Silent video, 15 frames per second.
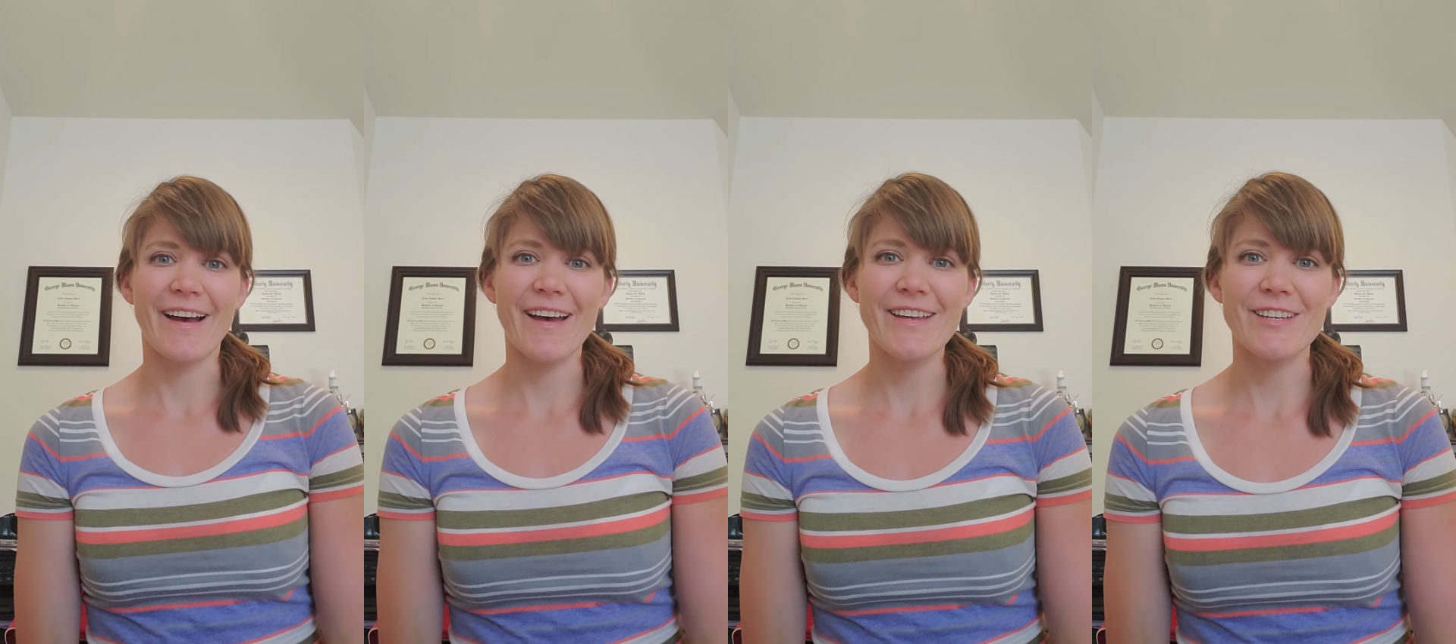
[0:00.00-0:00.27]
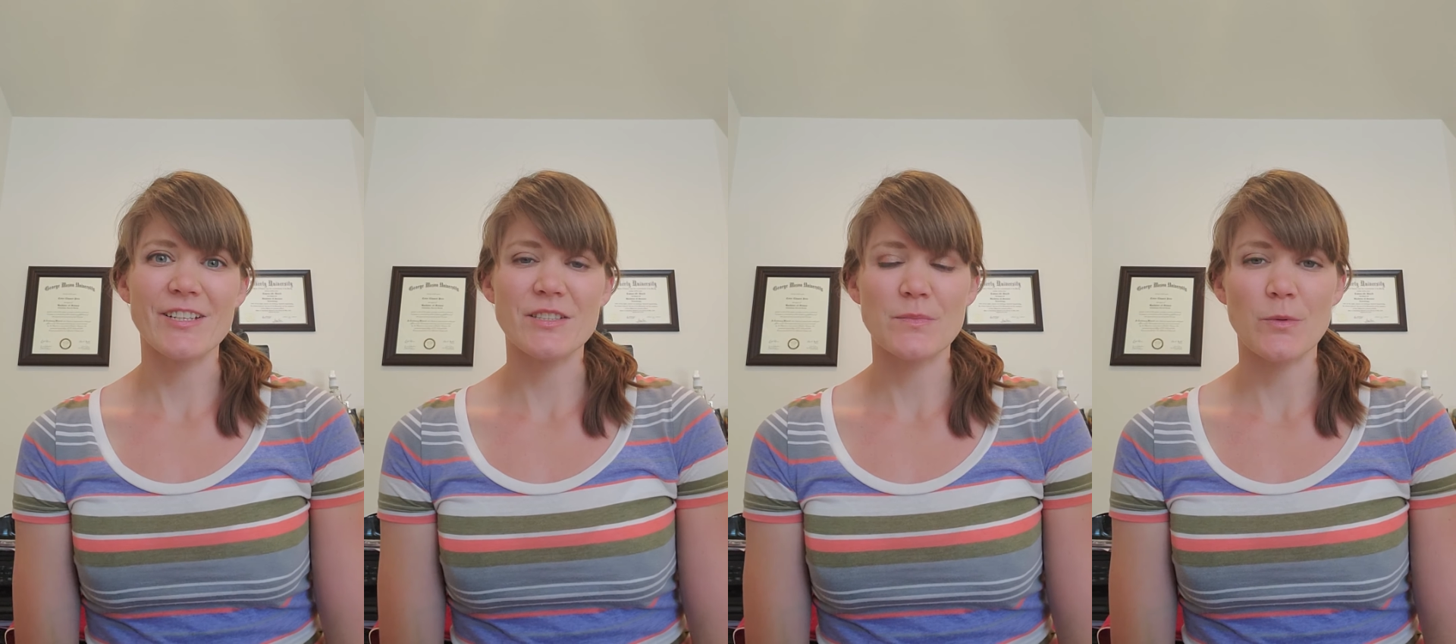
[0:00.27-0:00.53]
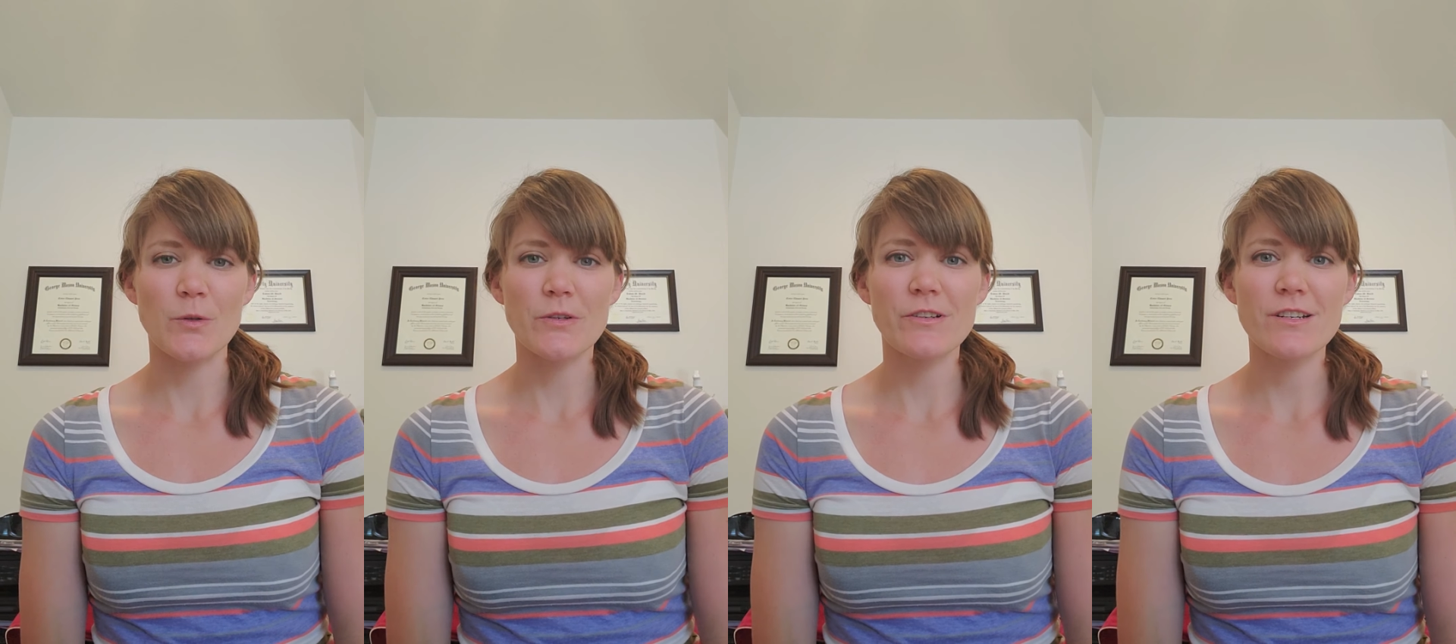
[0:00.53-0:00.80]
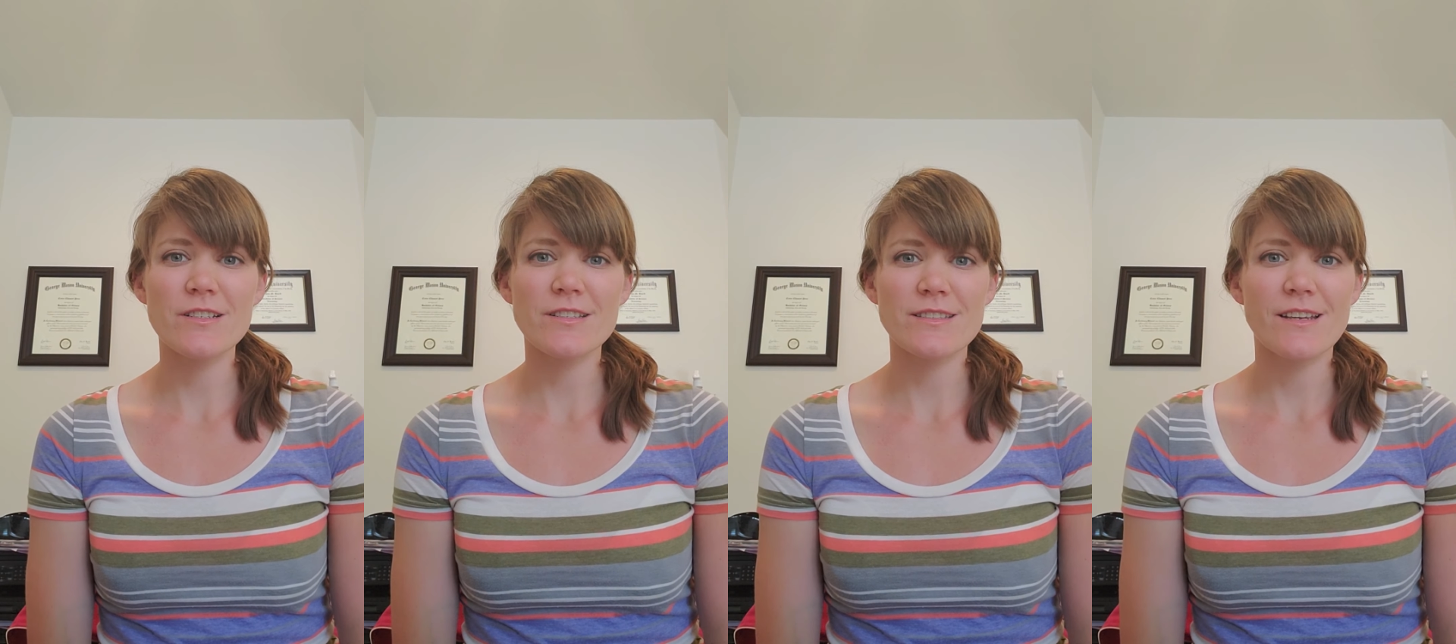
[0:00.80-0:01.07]
Hi,
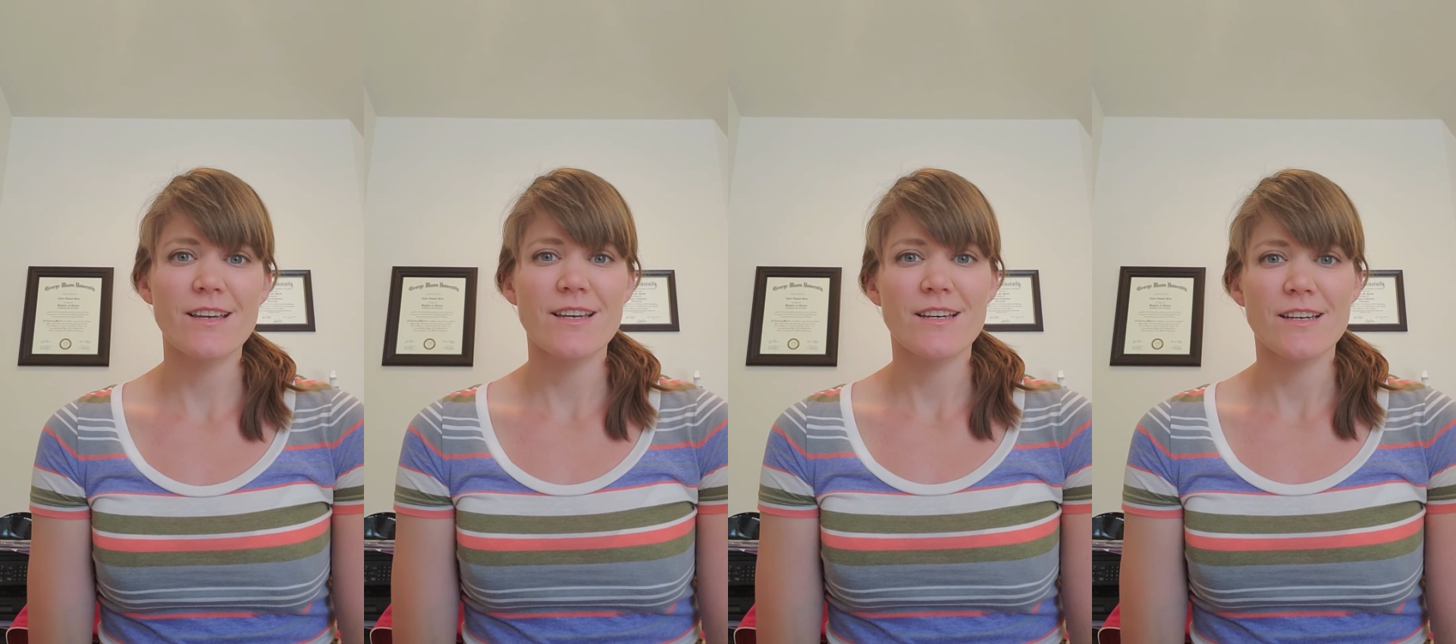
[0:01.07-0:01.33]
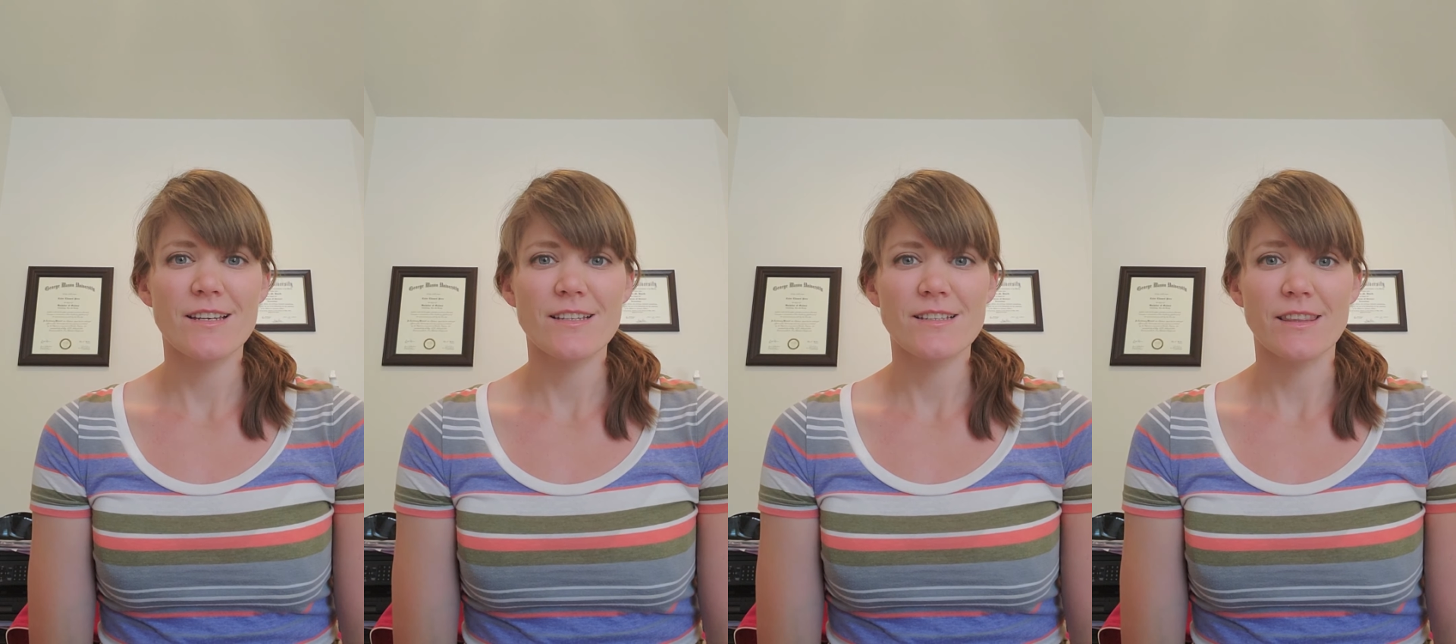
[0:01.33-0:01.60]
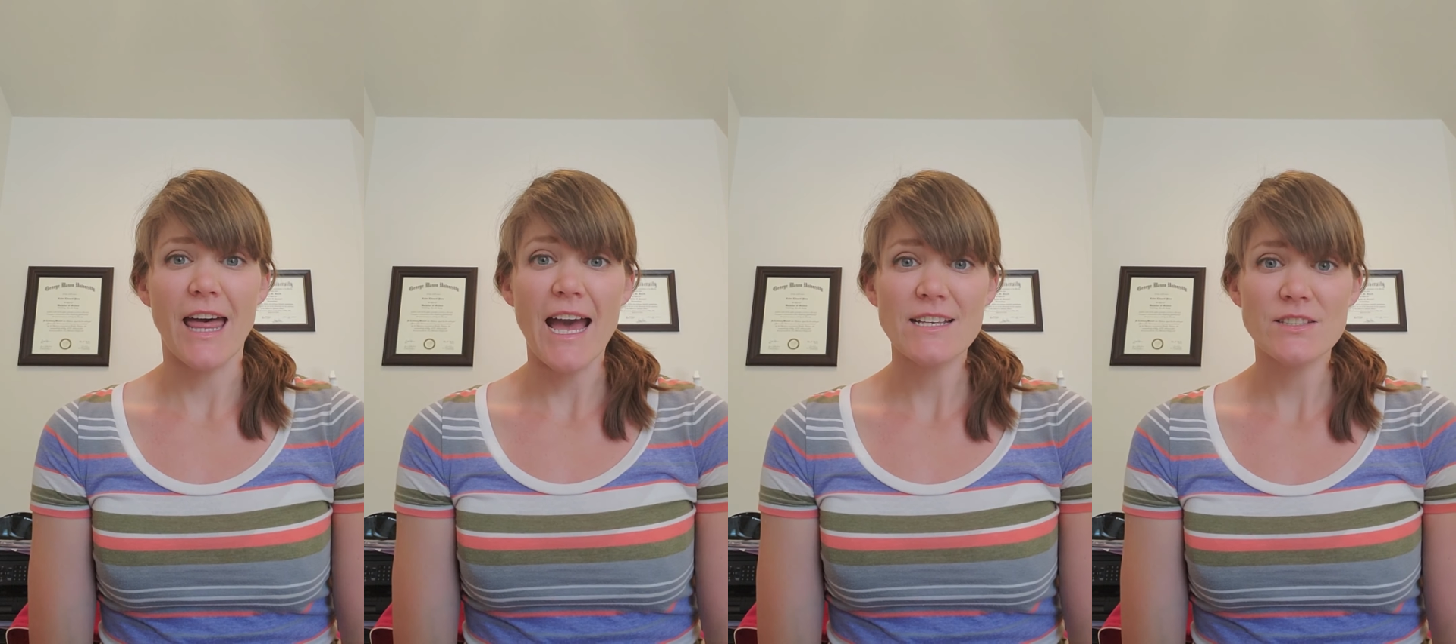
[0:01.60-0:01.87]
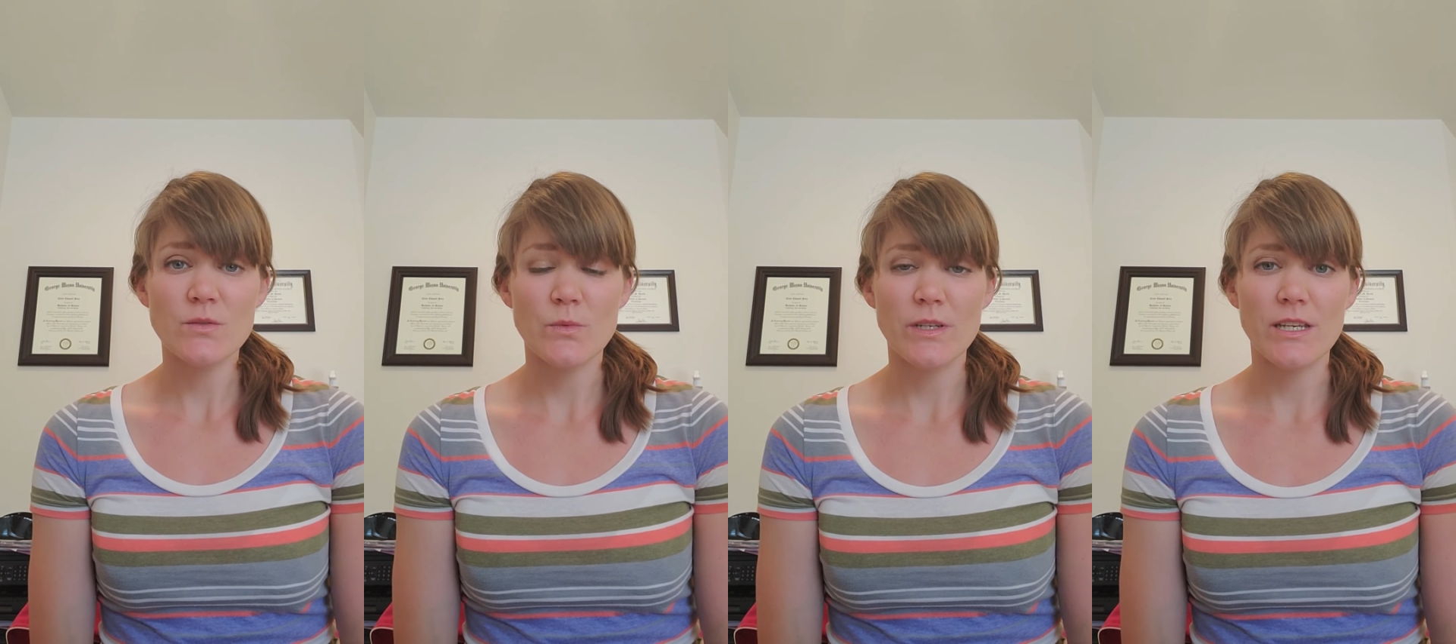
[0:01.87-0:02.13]
explorers.
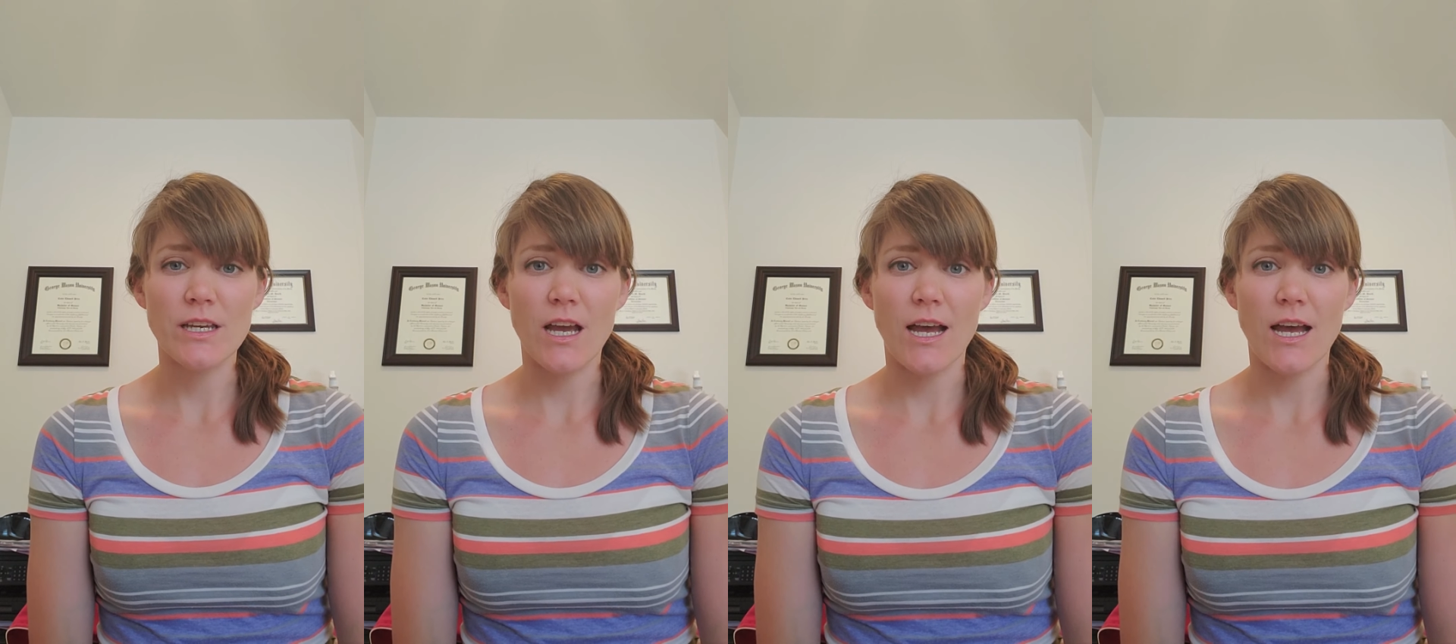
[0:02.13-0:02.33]
Last week